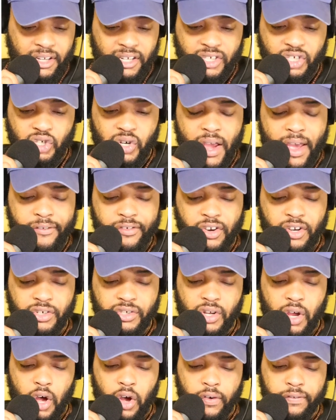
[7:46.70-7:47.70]
Traffickers
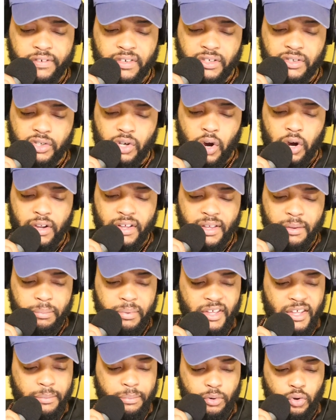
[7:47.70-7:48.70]
often target
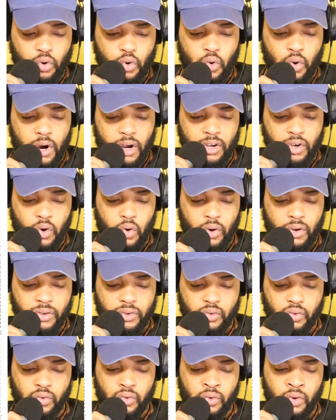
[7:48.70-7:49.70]
people who are going
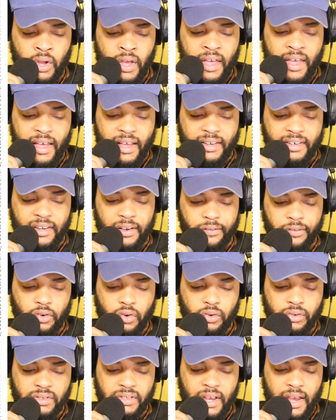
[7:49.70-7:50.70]
through a
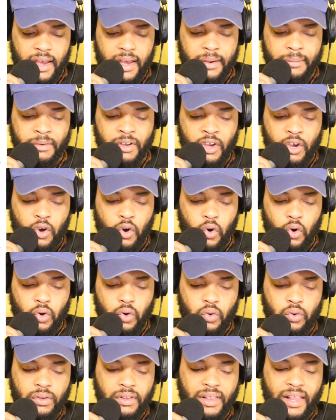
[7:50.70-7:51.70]
difficult time or
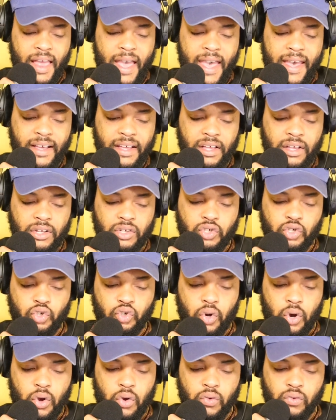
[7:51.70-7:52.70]
who lack
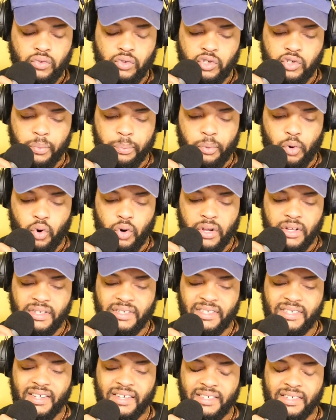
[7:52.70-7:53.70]
strong support
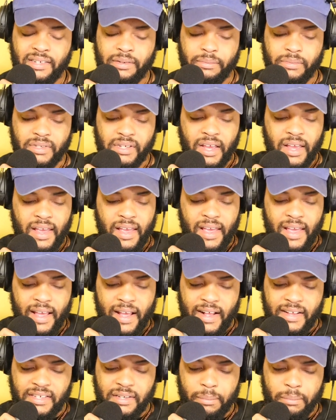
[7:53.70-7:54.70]
systems.
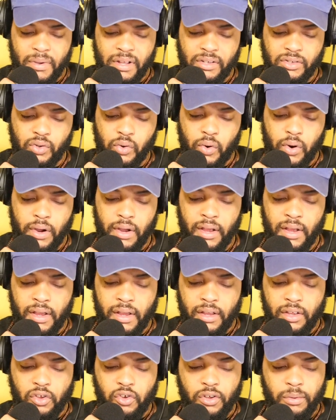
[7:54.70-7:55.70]
As a mentor,
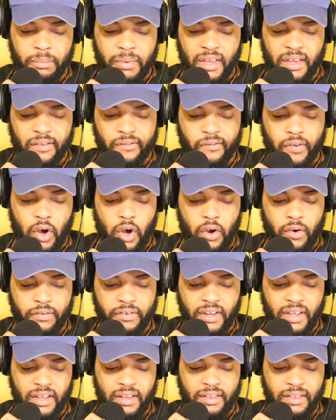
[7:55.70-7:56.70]
you can be
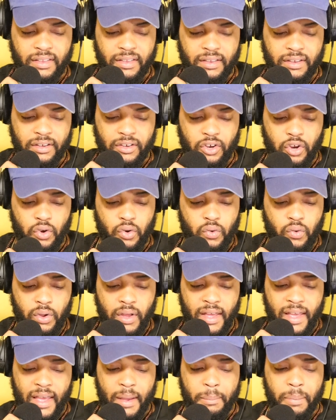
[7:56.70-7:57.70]
involved in new
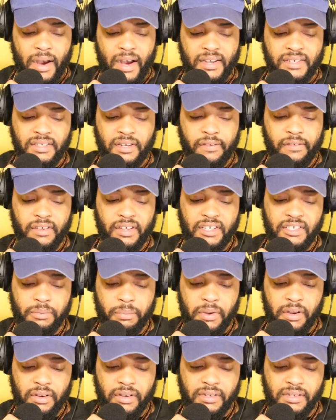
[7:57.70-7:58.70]
and positive
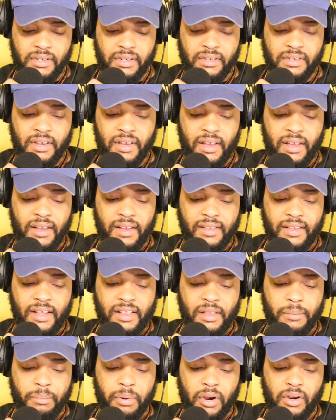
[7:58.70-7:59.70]
experiences that
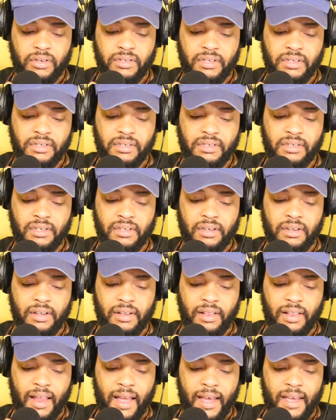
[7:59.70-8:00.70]
the person's
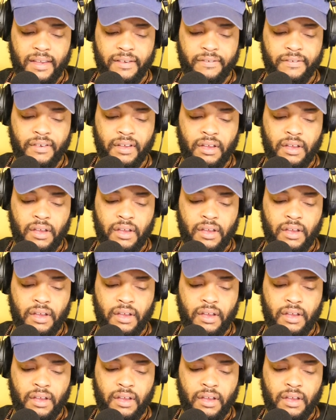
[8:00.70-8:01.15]
life